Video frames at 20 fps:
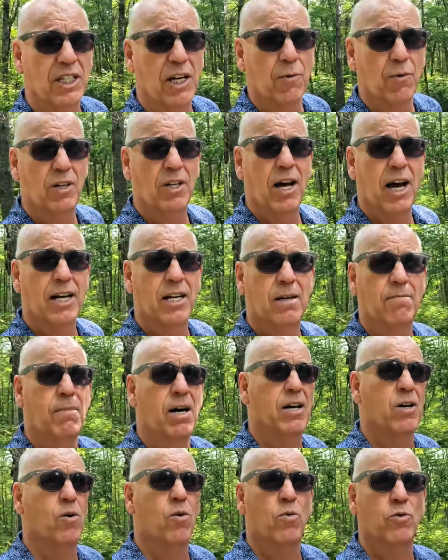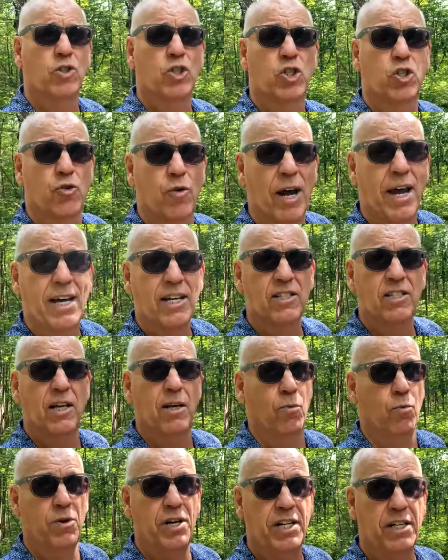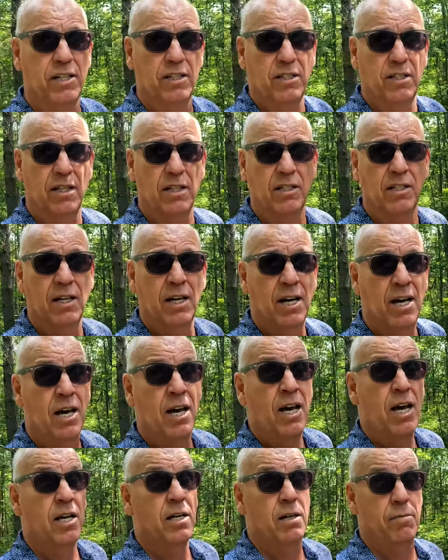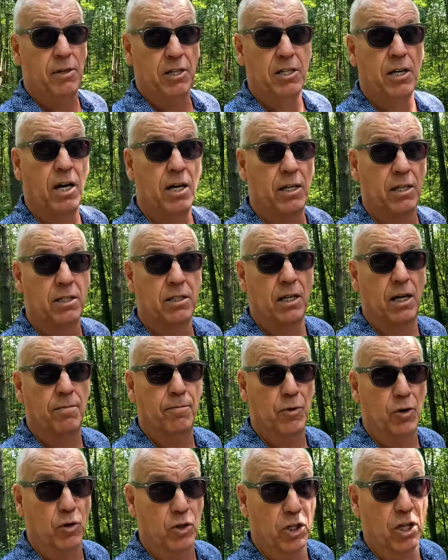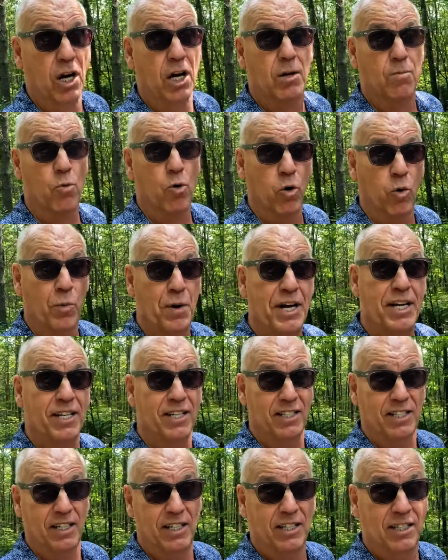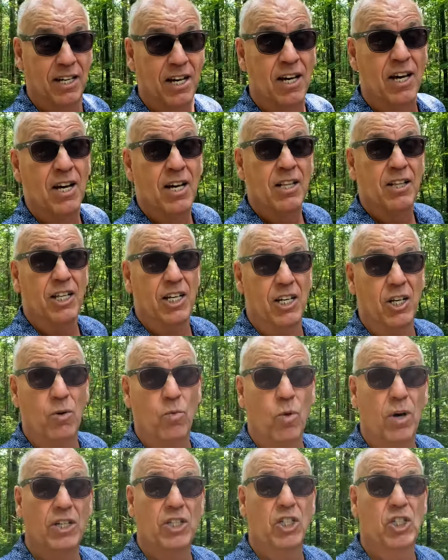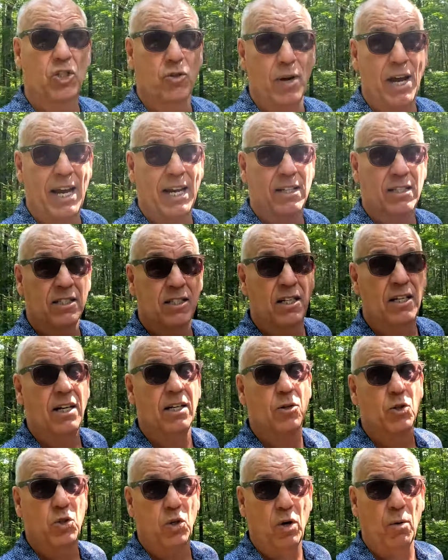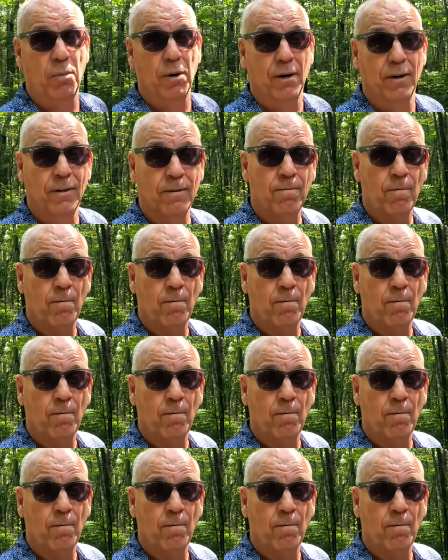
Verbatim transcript: I relied on my own strengths and weaknesses. And let me tell you something, there's a lot more weaknesses than there was strengths to get sober.